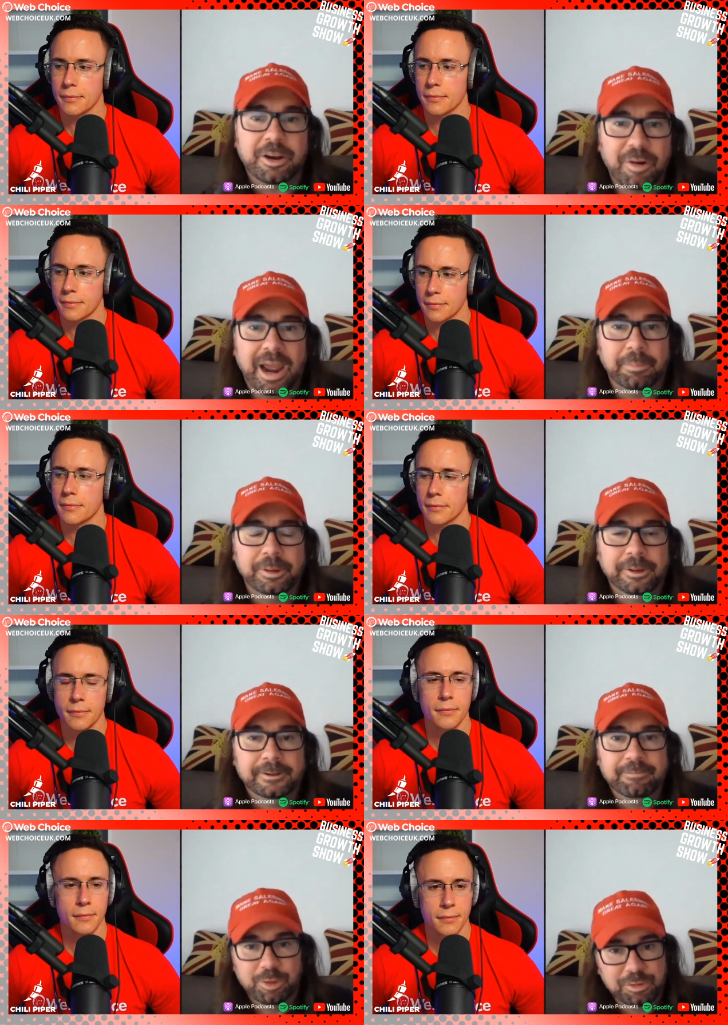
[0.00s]
Speaker 1: crap.
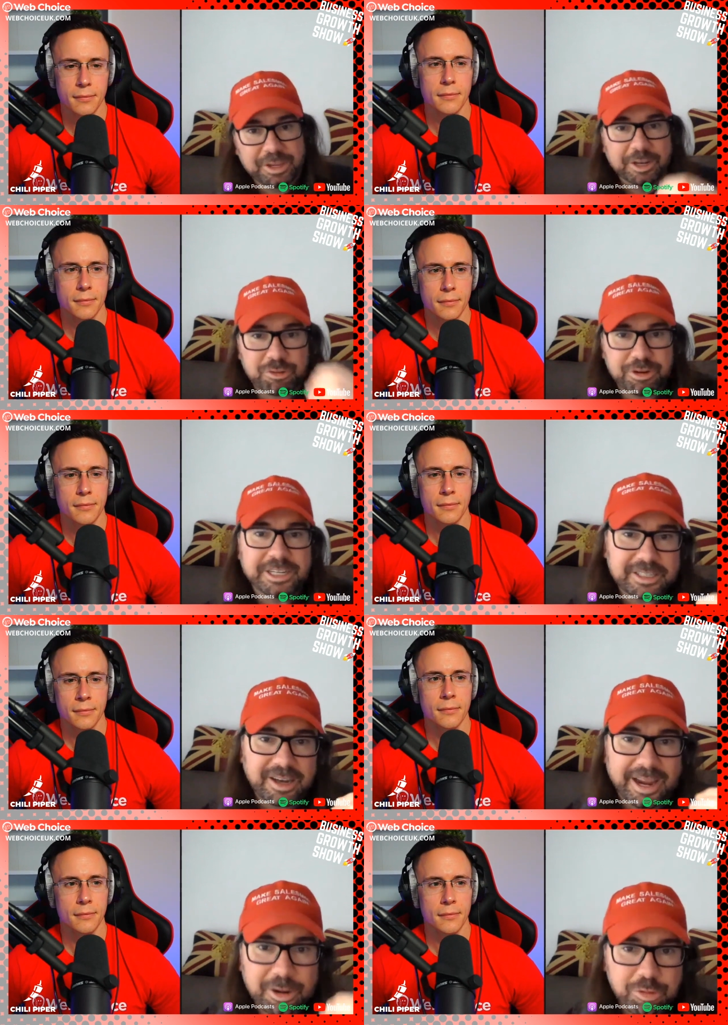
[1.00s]
If you get treated
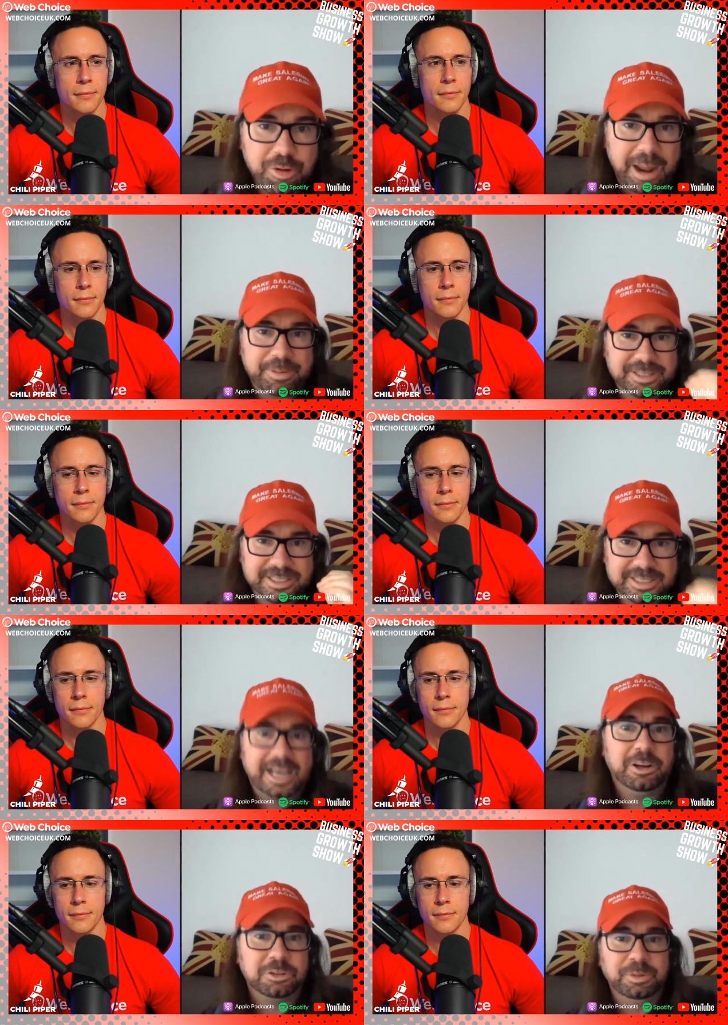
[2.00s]
like crap as a
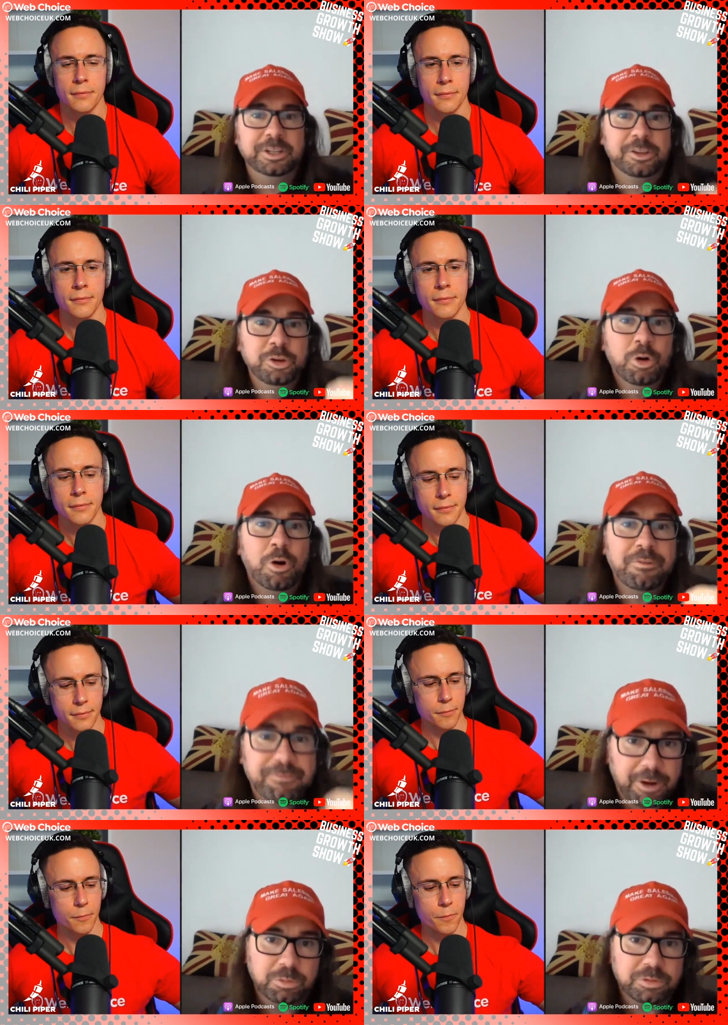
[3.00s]
salesman, it's your
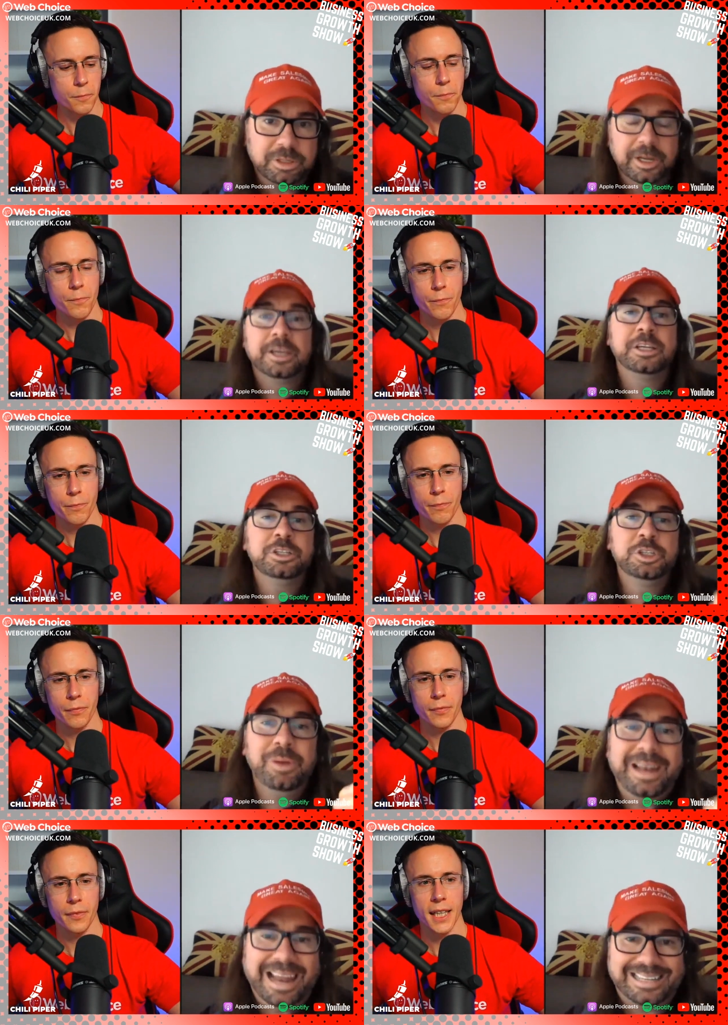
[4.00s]
fault because you
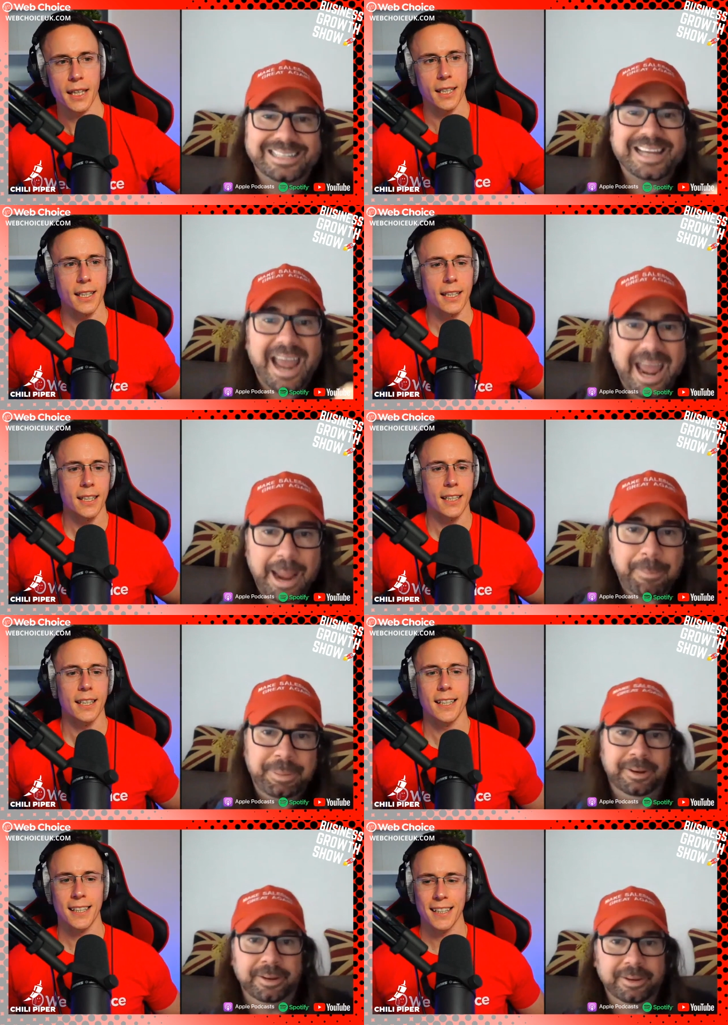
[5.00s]
let it
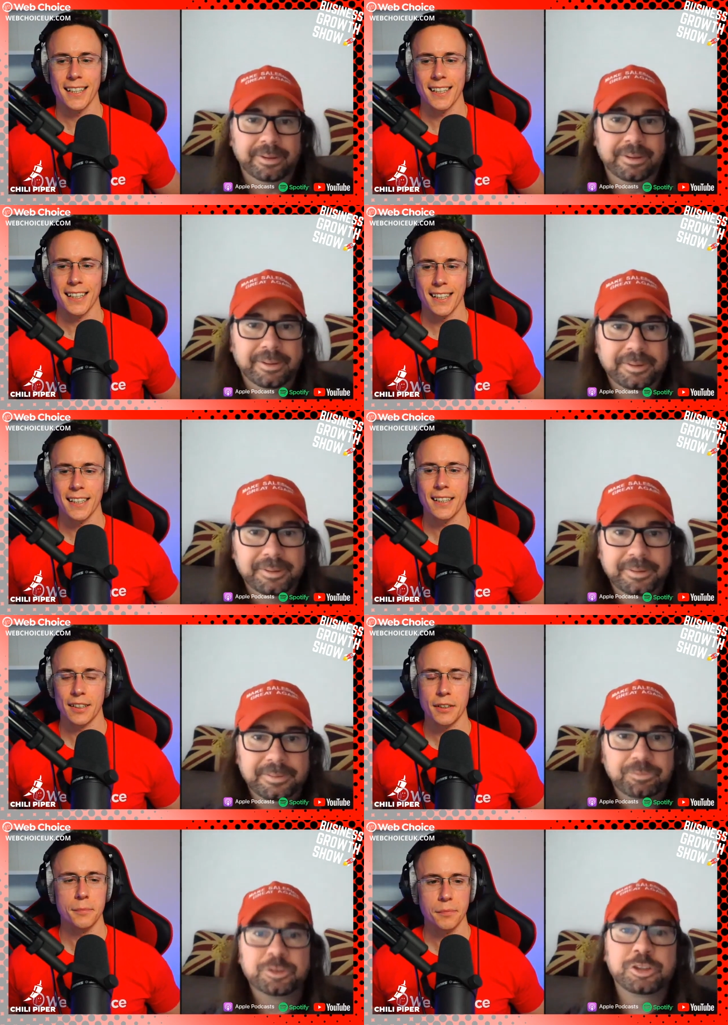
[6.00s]
happen.
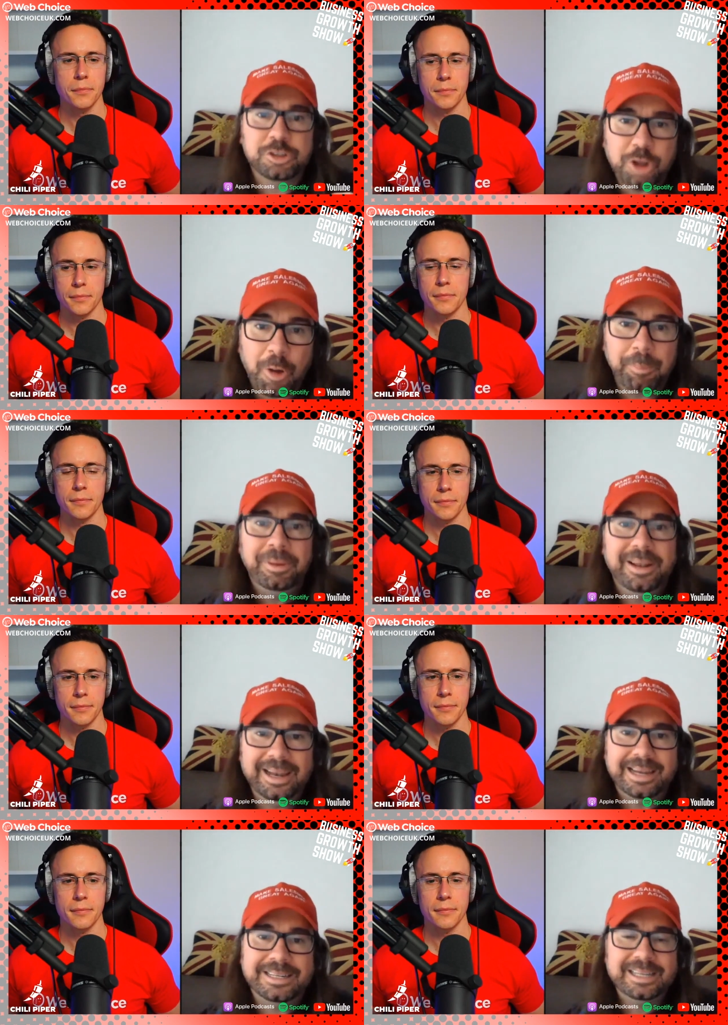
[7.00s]
Stop
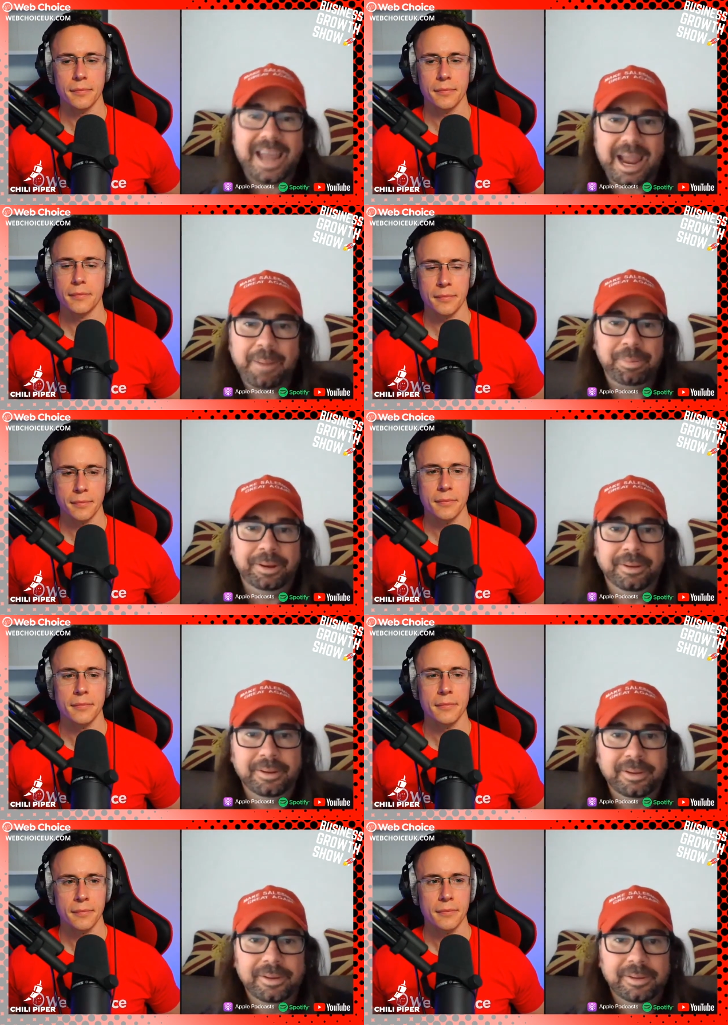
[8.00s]
letting it happen.
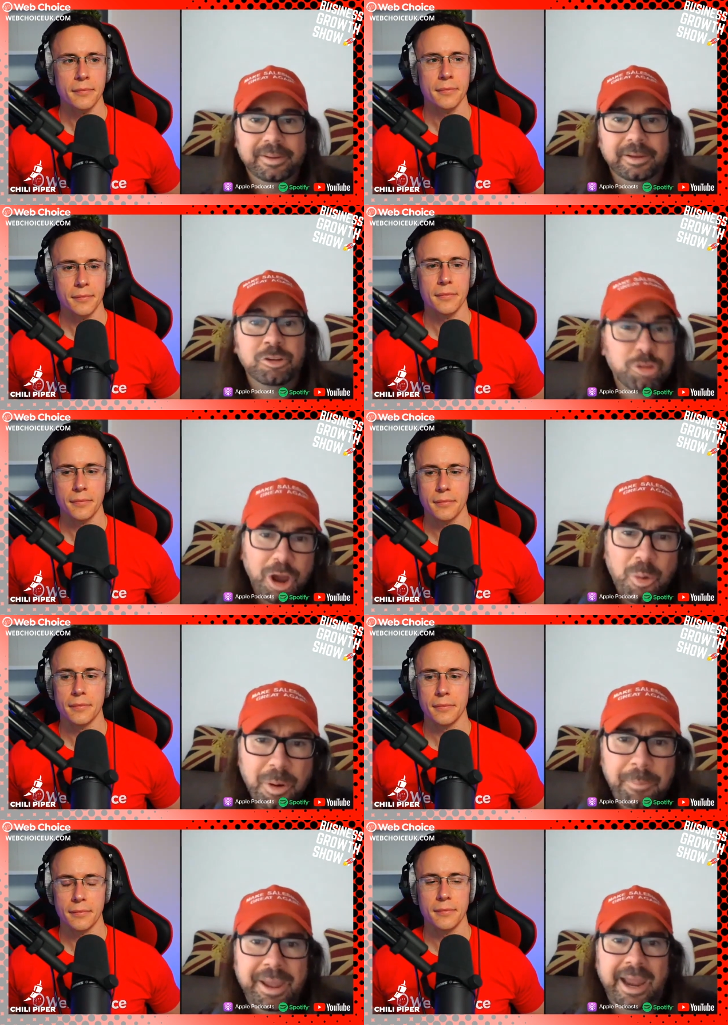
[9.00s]
Grow
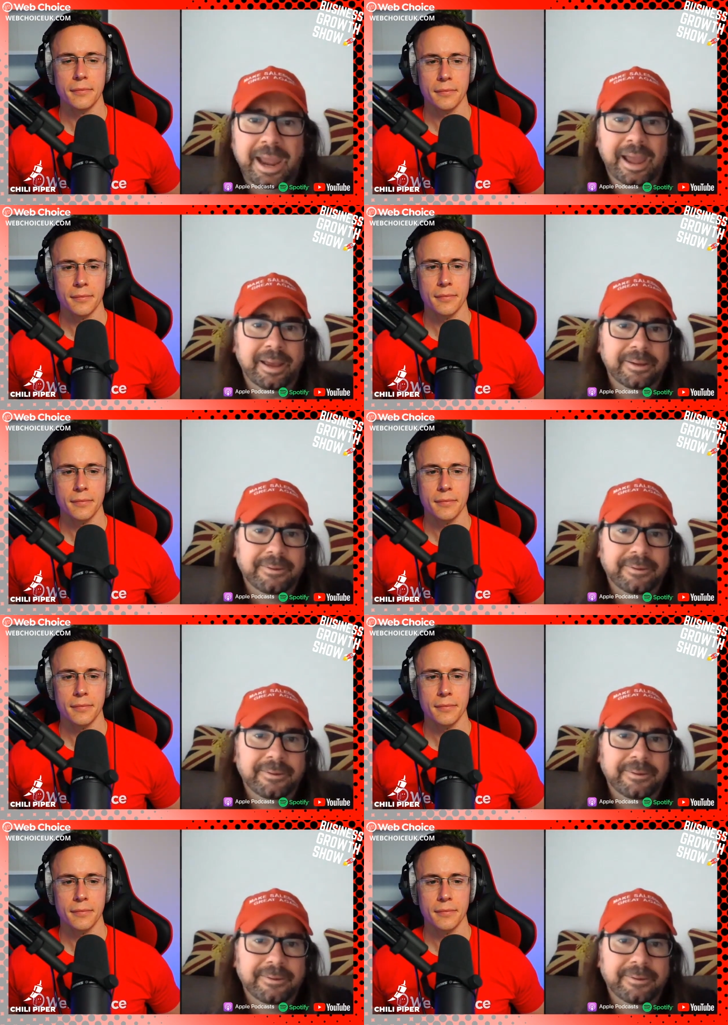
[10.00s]
a pair.